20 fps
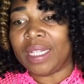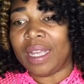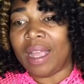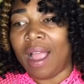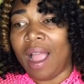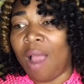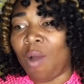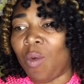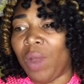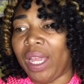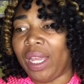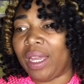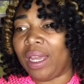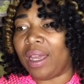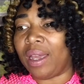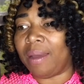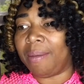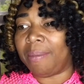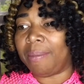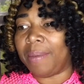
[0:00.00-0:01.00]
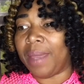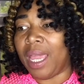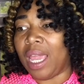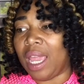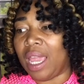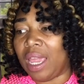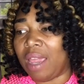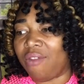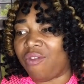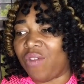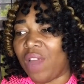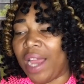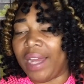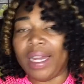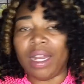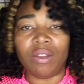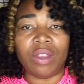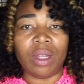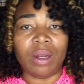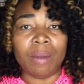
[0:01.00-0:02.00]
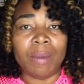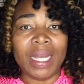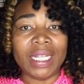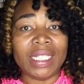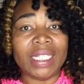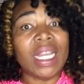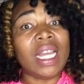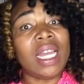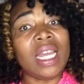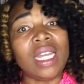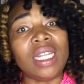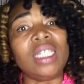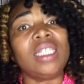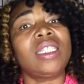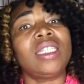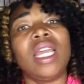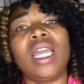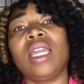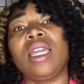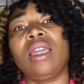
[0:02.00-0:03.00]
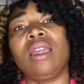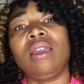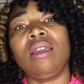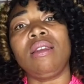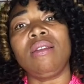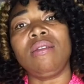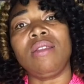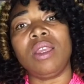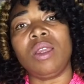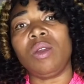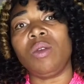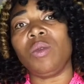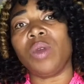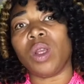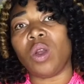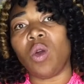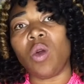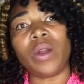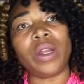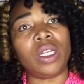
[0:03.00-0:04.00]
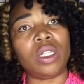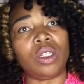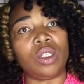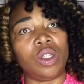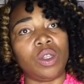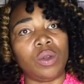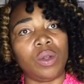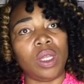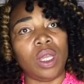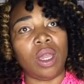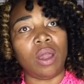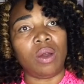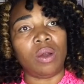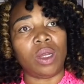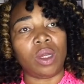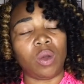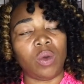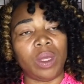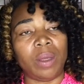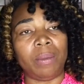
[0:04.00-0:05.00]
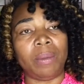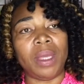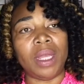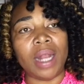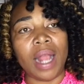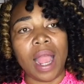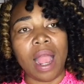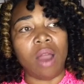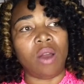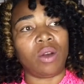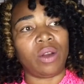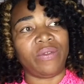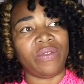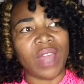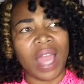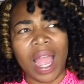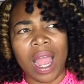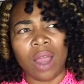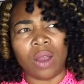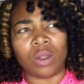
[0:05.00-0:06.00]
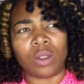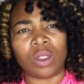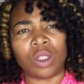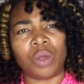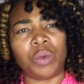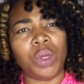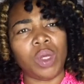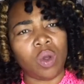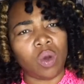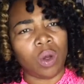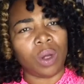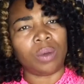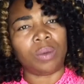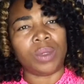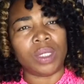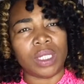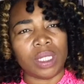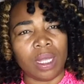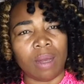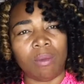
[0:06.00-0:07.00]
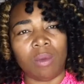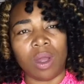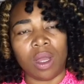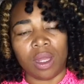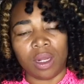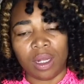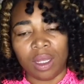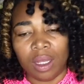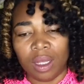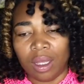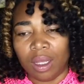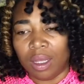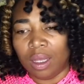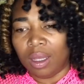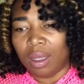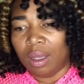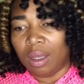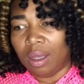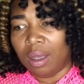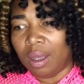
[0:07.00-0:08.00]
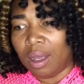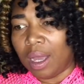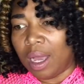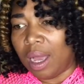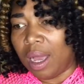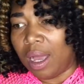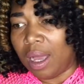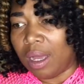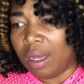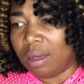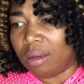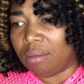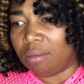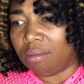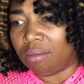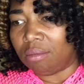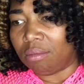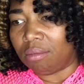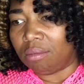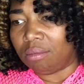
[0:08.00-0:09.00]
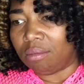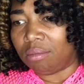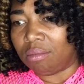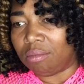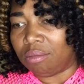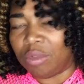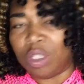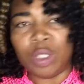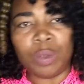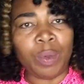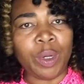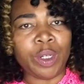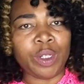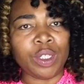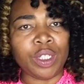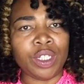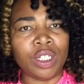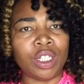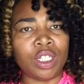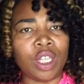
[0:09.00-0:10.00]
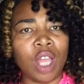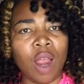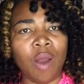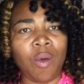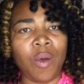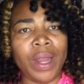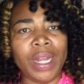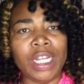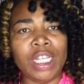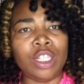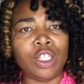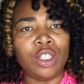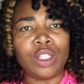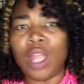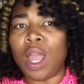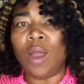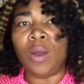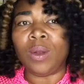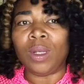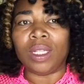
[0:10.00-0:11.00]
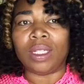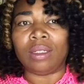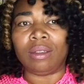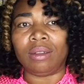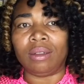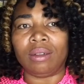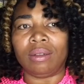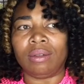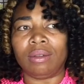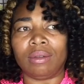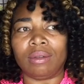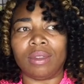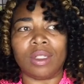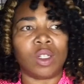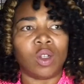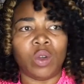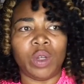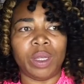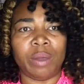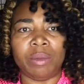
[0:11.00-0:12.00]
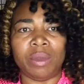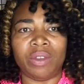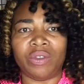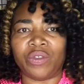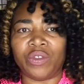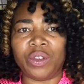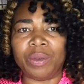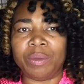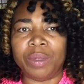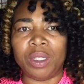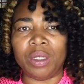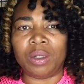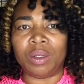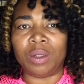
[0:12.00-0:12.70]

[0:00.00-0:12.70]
I wake up and find out that my son is taking the recording studio equipment out of the house to record with someone. Um, this person has already stolen equipment from you.